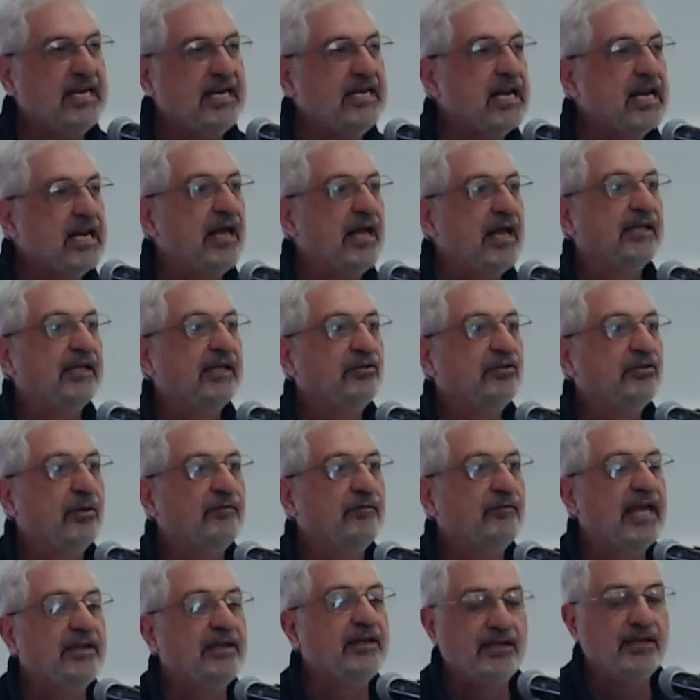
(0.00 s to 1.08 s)
to have led
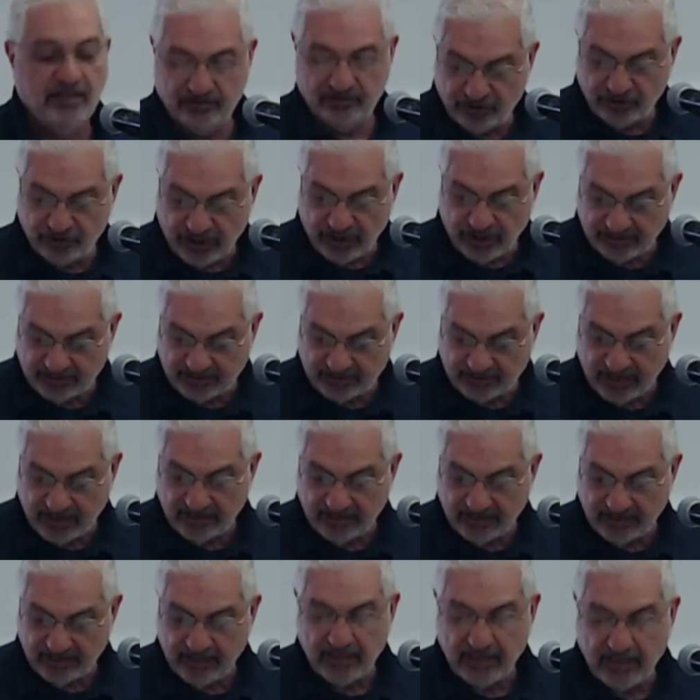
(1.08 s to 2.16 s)
to genocide.
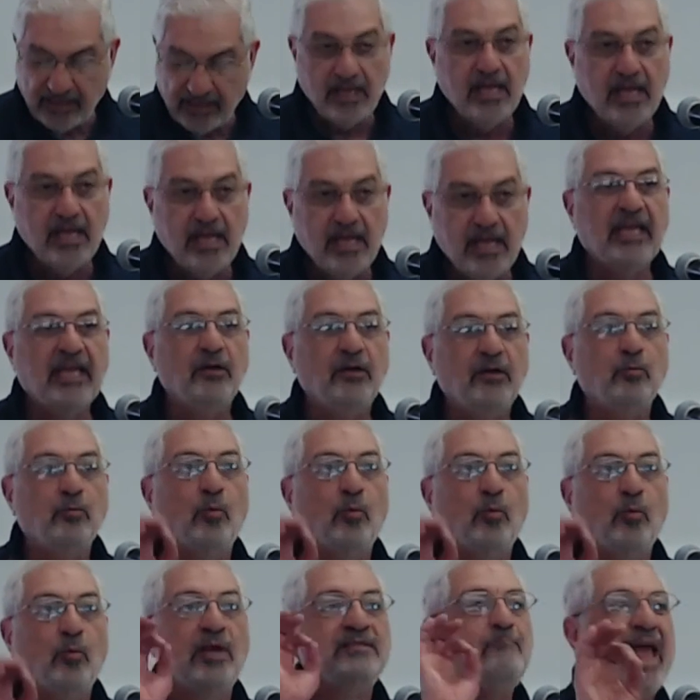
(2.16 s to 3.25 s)
It was
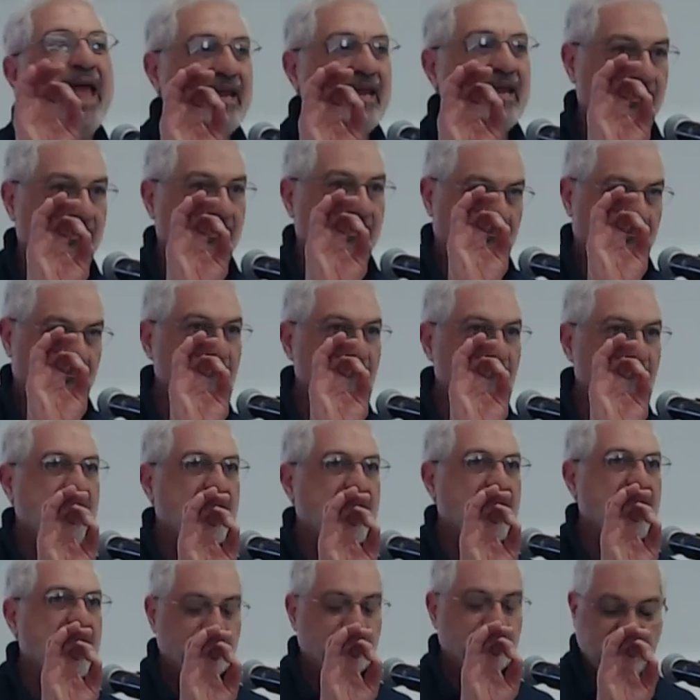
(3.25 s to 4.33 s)
men, men
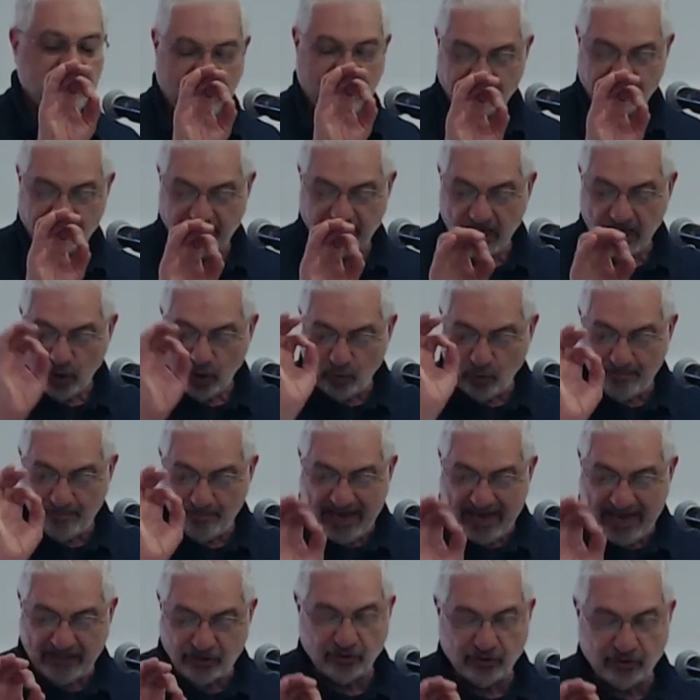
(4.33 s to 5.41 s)
particularly, who made
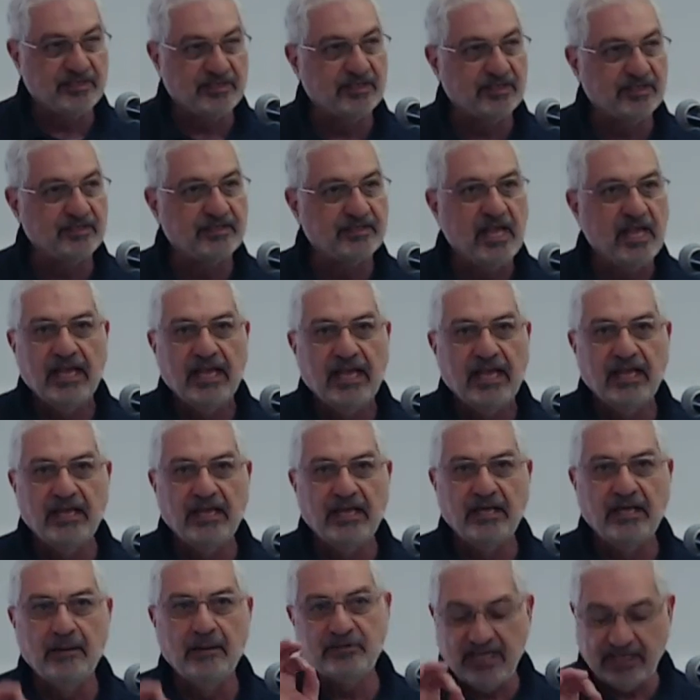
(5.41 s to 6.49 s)
choices, in a
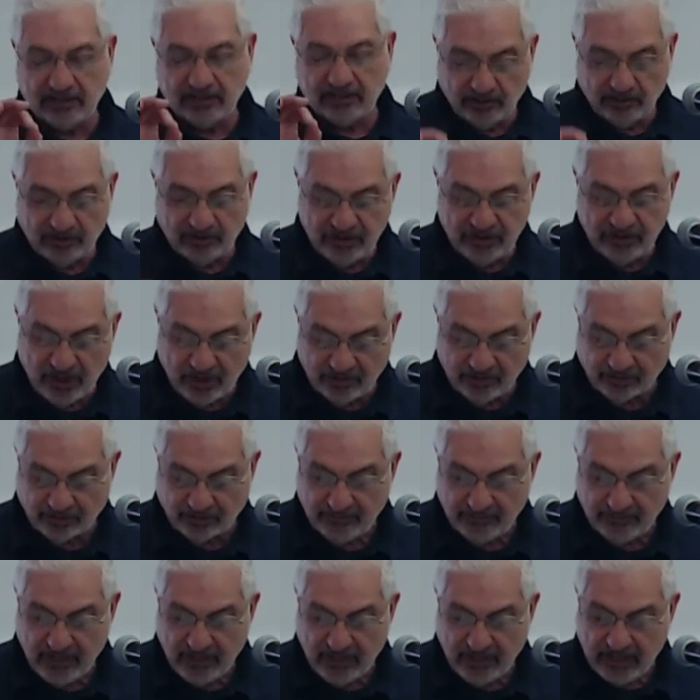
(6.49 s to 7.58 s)
particular conjunction,
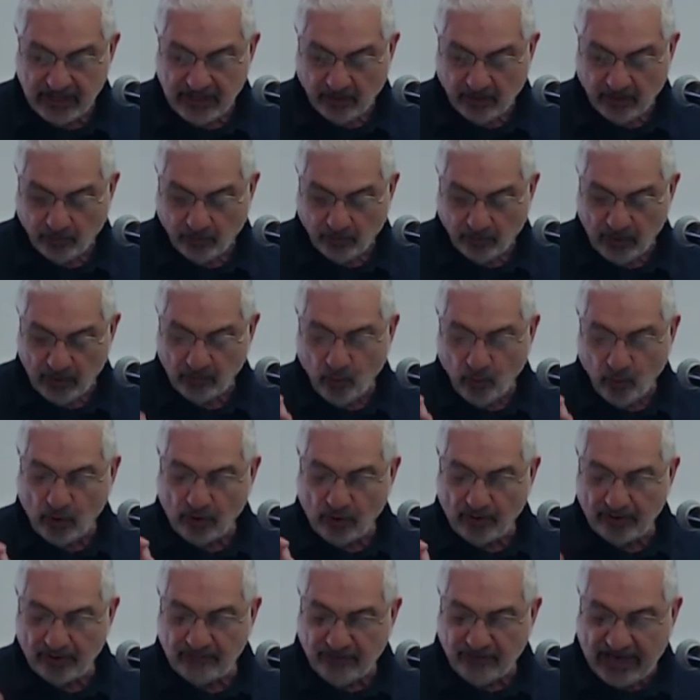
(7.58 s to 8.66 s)
when war and
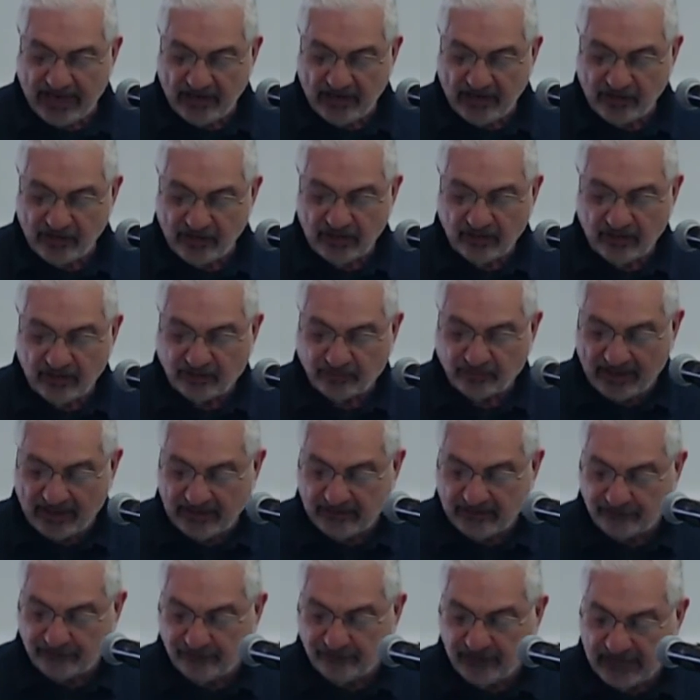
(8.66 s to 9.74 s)
invasion threatened
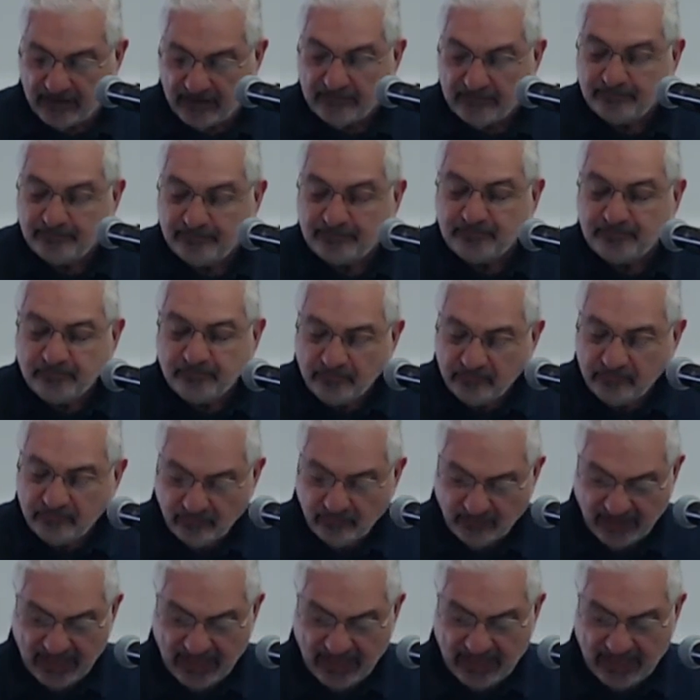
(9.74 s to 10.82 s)
defeat
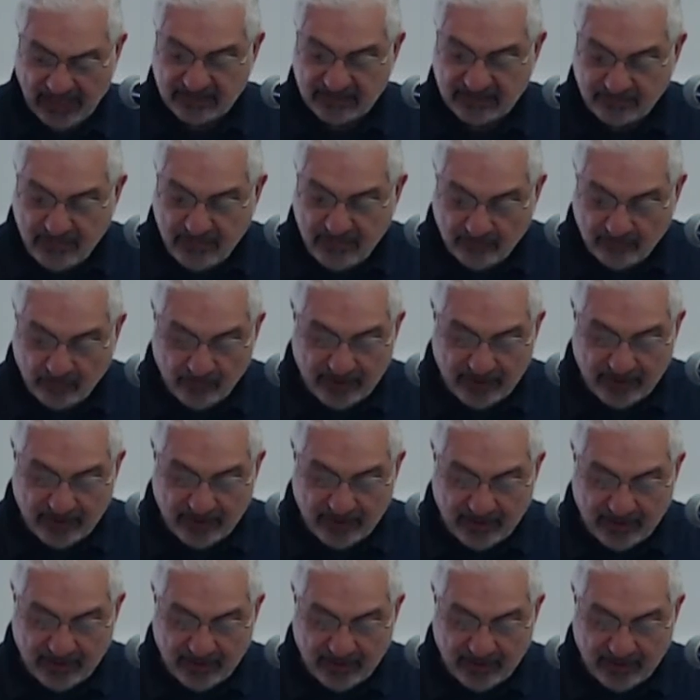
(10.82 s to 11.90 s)
and dismemberment
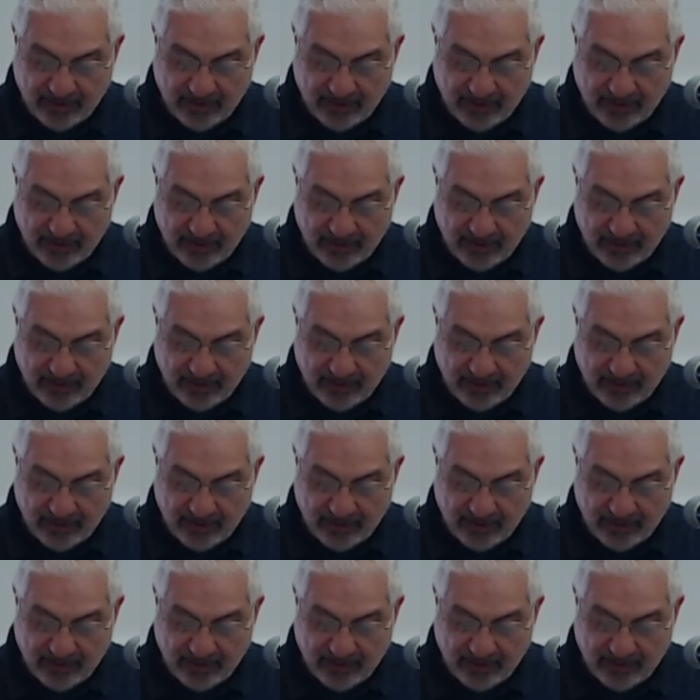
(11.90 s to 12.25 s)
of the empire,